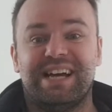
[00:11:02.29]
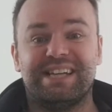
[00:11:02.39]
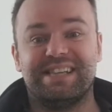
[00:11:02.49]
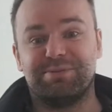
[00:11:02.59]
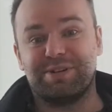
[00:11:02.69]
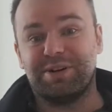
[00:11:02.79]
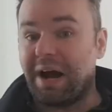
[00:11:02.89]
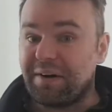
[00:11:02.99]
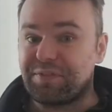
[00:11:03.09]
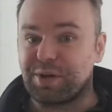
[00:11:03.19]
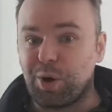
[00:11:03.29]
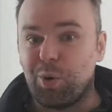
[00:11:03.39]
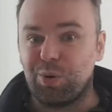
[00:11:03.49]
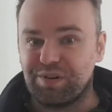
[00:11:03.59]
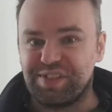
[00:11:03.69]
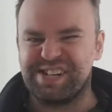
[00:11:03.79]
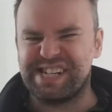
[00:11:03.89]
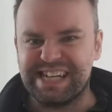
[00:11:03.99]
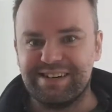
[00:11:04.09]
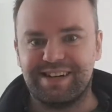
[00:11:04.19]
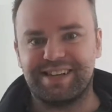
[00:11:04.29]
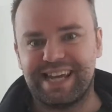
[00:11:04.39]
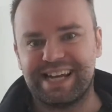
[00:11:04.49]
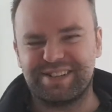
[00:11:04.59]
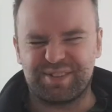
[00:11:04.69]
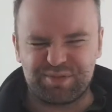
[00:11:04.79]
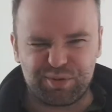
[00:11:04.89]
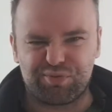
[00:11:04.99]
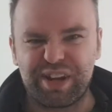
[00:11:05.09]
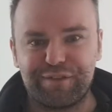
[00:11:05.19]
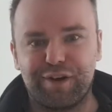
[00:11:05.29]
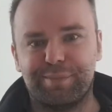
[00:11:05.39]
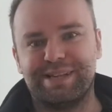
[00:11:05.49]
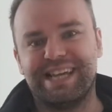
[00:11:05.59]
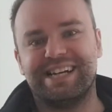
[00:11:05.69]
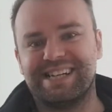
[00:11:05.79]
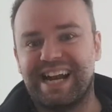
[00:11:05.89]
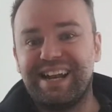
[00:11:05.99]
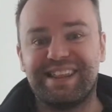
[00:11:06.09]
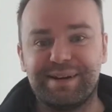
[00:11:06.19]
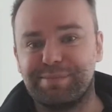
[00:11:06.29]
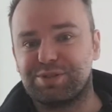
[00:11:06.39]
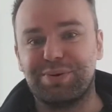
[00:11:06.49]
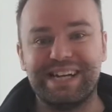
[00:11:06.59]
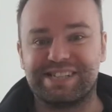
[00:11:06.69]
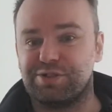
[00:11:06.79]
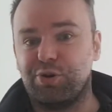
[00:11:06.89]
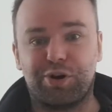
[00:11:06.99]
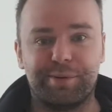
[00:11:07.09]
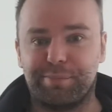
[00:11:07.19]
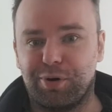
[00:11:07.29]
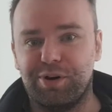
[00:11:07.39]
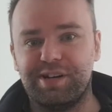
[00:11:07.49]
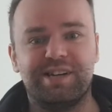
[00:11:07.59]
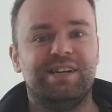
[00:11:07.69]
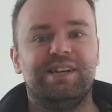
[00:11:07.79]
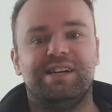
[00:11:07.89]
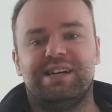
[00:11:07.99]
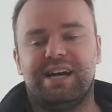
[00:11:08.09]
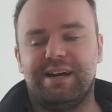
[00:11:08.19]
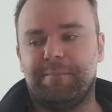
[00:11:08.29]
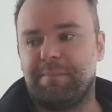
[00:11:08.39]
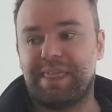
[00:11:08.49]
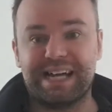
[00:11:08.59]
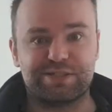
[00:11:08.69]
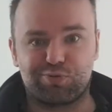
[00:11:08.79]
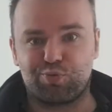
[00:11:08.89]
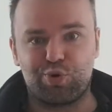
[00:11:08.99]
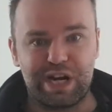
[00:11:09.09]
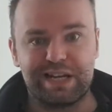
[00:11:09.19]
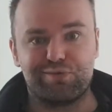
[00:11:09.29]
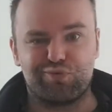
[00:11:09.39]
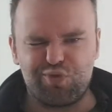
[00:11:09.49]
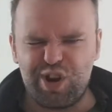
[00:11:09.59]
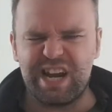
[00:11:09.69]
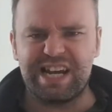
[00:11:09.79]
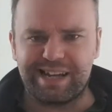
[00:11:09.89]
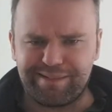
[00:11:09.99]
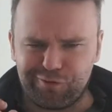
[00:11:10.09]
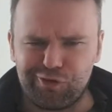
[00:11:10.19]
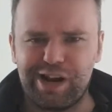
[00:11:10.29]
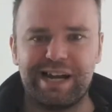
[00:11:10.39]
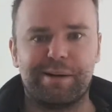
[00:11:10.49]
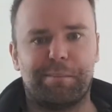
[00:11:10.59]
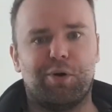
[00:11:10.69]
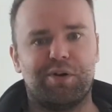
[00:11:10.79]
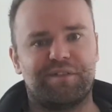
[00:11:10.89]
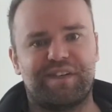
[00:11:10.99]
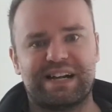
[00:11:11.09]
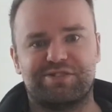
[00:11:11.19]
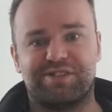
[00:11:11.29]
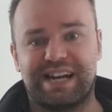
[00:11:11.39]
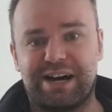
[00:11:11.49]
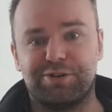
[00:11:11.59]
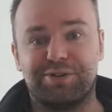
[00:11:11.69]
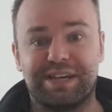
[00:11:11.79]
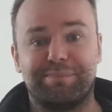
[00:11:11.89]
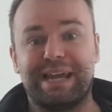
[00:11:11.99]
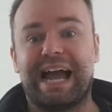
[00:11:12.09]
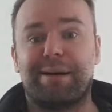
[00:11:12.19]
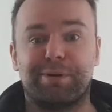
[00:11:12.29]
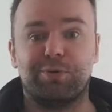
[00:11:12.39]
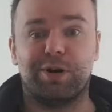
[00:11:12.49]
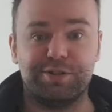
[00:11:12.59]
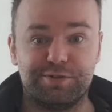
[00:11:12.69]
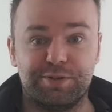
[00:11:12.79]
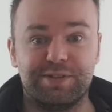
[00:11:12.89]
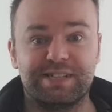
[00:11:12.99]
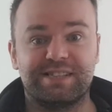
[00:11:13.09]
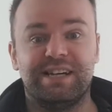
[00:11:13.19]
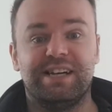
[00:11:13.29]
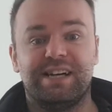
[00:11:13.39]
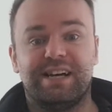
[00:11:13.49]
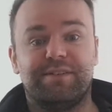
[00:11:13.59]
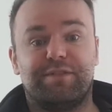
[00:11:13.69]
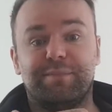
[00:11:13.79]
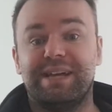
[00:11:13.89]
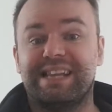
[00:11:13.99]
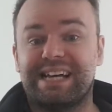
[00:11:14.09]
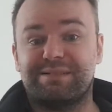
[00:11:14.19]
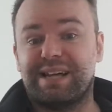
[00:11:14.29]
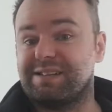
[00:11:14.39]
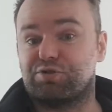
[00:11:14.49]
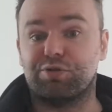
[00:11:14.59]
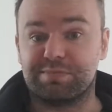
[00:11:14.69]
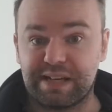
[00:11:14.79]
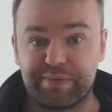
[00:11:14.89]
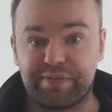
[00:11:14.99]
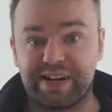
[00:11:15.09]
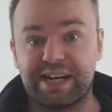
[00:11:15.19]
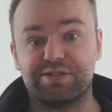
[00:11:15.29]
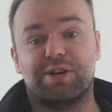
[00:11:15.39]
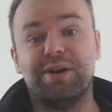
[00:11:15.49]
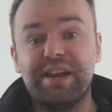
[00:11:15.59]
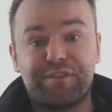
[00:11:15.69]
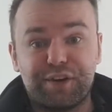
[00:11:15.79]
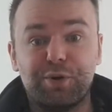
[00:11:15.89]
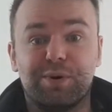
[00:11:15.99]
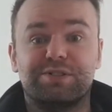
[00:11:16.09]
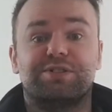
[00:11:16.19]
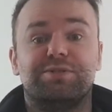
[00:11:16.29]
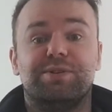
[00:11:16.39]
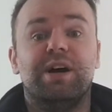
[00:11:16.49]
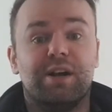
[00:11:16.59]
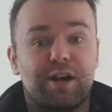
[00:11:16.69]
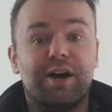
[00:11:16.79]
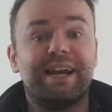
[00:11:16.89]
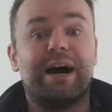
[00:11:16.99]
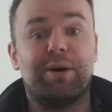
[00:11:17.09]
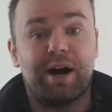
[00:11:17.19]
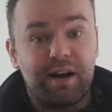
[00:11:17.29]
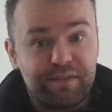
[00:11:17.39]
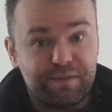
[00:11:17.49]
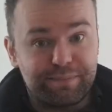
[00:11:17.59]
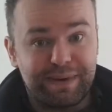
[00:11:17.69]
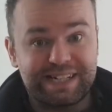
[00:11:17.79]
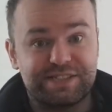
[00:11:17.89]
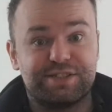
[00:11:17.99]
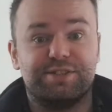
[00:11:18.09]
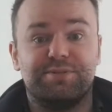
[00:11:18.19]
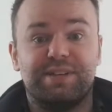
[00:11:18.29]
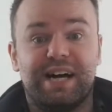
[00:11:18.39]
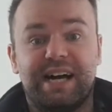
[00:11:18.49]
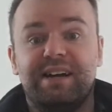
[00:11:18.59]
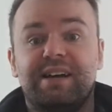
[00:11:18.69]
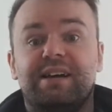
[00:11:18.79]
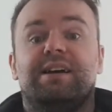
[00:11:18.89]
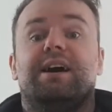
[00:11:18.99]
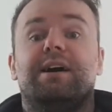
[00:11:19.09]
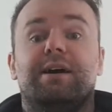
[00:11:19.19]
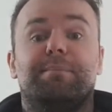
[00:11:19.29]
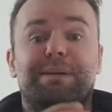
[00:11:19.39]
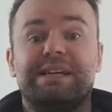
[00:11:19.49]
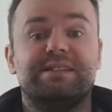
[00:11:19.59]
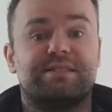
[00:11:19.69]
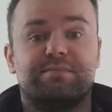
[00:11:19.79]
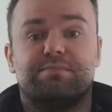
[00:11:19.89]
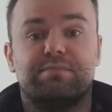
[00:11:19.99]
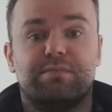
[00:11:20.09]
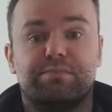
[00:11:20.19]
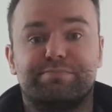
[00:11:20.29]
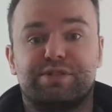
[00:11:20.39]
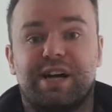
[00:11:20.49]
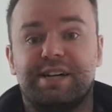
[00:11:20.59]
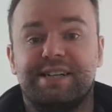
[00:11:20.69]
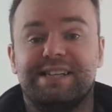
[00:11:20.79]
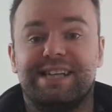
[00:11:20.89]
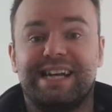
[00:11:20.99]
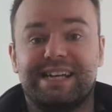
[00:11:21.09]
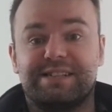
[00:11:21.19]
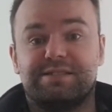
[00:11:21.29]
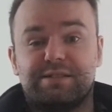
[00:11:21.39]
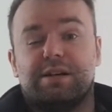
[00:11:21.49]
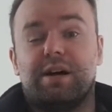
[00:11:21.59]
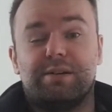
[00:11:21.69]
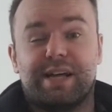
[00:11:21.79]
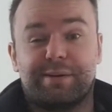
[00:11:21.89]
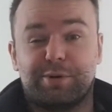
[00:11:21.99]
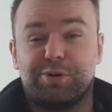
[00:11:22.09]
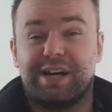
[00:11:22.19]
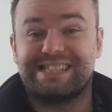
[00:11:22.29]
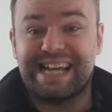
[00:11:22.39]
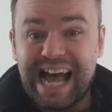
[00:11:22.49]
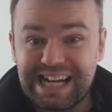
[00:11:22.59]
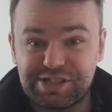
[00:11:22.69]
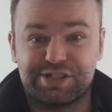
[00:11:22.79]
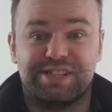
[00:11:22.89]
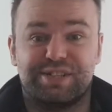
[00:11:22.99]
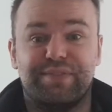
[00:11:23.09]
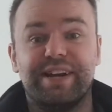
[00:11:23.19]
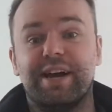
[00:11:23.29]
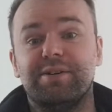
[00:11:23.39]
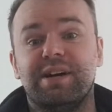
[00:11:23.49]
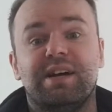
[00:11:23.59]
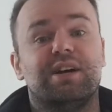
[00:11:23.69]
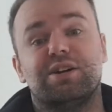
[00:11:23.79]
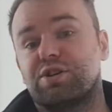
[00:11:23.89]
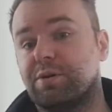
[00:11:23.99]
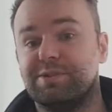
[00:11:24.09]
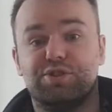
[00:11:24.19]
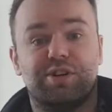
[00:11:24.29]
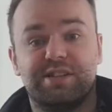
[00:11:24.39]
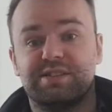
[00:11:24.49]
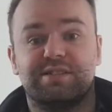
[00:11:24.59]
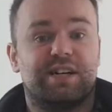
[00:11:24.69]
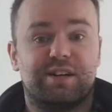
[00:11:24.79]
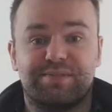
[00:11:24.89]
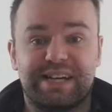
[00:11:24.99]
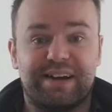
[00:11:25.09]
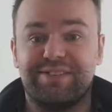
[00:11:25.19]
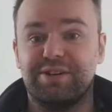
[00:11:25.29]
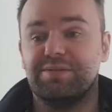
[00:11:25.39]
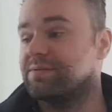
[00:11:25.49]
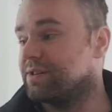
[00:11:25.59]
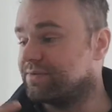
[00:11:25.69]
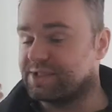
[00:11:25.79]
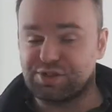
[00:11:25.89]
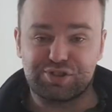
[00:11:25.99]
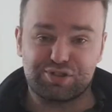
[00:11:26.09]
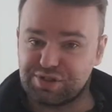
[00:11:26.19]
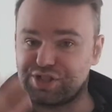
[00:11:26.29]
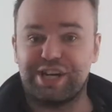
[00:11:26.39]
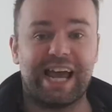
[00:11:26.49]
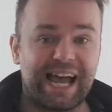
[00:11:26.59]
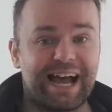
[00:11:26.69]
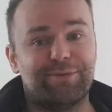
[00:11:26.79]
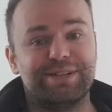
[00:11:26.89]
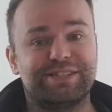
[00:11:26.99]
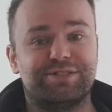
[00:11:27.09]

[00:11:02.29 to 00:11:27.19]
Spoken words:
and then when you have the goal of the deal at the end, the refurb at the end, and anything in between is not important. That is a really, really, really important factor in how you can be happy while you do this. And for me, that trumps everything else. So if you want to learn how I've managed to do that, please sign in the link that I'm going to attach to this video. Come and join us. I'd love to have you. Love to share how we